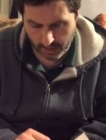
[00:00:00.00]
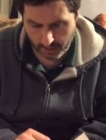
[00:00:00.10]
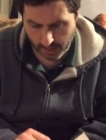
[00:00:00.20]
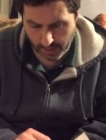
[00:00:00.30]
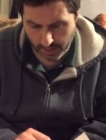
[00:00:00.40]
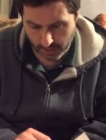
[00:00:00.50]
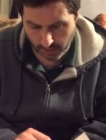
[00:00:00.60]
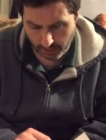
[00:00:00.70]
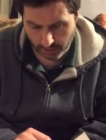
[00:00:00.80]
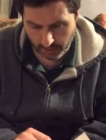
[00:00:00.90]
When I got
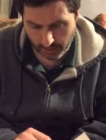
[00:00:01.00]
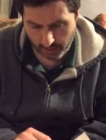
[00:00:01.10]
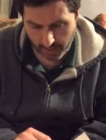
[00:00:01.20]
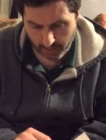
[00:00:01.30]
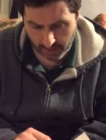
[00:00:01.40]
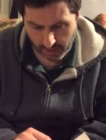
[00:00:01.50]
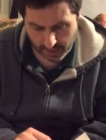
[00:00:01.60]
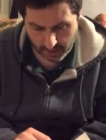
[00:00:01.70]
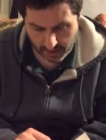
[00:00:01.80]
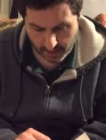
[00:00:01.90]
closer to him, I
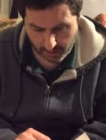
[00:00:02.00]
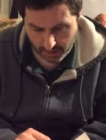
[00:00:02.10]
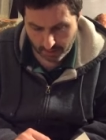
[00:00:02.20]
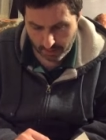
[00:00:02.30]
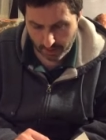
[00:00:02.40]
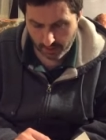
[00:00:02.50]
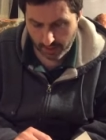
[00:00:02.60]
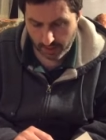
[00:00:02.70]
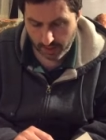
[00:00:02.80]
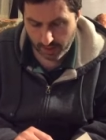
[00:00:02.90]
realized that he wasn't
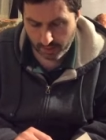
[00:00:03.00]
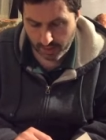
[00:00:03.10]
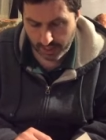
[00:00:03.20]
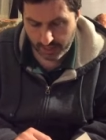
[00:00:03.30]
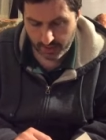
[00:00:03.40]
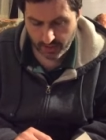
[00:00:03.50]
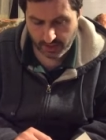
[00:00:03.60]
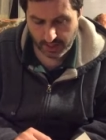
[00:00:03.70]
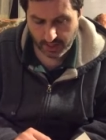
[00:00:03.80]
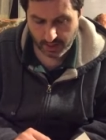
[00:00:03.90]
muttering at all, but actually
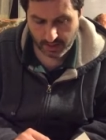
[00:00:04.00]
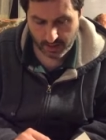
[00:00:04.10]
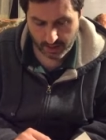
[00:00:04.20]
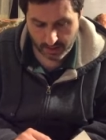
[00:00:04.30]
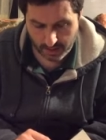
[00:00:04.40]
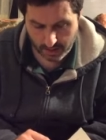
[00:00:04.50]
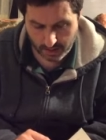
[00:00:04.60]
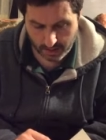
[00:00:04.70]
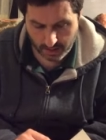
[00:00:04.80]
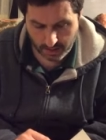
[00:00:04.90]
singing.
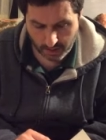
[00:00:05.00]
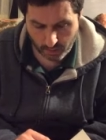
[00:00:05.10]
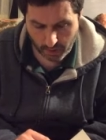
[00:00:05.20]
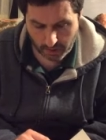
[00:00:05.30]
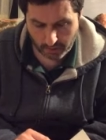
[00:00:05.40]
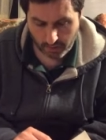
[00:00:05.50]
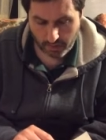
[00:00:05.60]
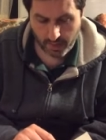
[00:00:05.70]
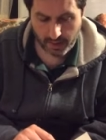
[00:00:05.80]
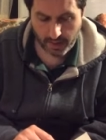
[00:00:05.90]
The words were
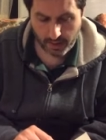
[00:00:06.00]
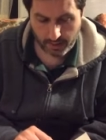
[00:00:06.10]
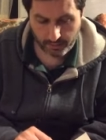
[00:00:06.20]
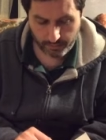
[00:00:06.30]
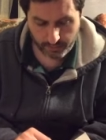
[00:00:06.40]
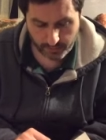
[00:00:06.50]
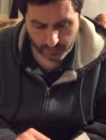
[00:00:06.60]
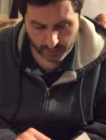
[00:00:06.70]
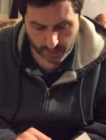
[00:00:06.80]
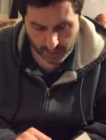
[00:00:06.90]
familiar
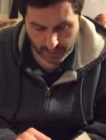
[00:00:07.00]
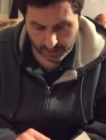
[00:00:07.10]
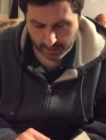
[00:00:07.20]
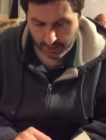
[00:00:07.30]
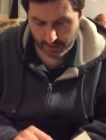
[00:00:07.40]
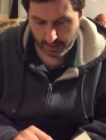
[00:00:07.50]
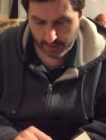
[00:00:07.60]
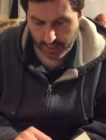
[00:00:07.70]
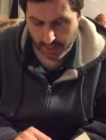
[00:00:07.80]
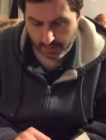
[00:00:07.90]
God, and is
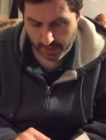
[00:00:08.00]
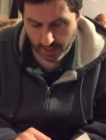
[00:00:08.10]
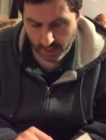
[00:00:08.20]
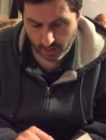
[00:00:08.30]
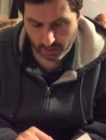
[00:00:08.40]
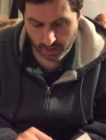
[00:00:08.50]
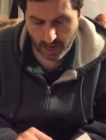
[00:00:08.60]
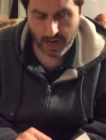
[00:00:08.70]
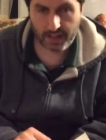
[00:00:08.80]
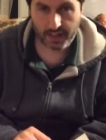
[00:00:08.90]
it time to go?
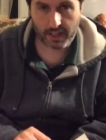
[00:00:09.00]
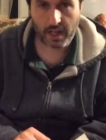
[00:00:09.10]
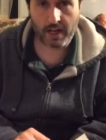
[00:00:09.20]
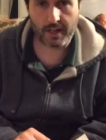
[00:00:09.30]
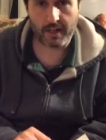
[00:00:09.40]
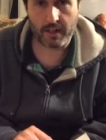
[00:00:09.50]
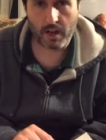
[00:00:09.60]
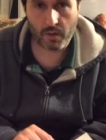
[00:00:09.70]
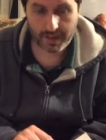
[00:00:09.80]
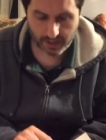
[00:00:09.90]
Ah, the clock is
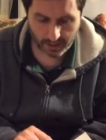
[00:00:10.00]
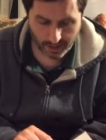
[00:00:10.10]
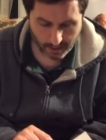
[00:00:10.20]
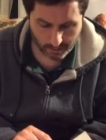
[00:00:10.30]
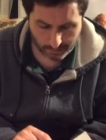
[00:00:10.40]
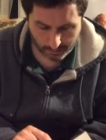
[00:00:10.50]
always slow.